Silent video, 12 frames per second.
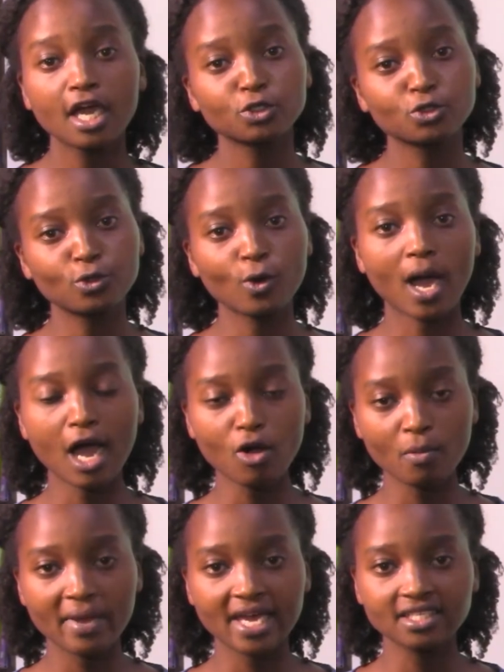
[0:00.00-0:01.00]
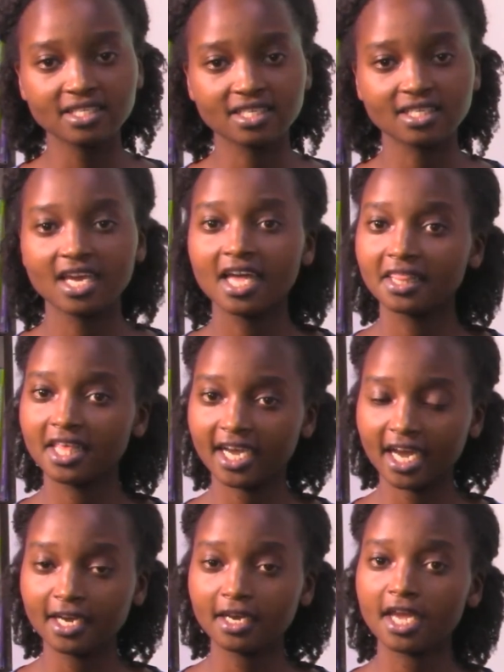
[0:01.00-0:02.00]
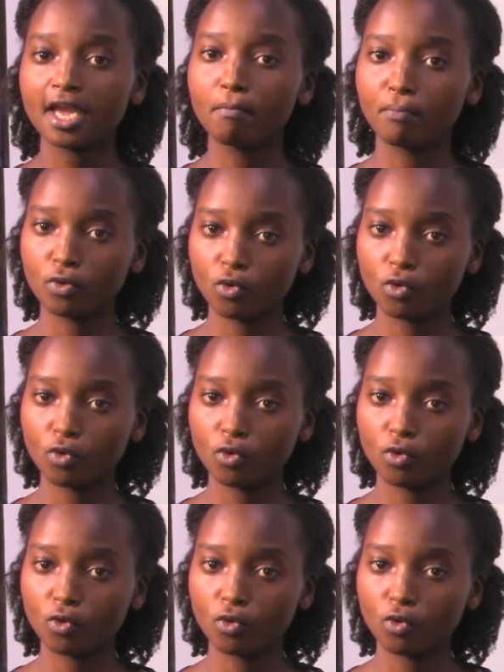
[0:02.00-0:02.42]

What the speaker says: to know how best they can improve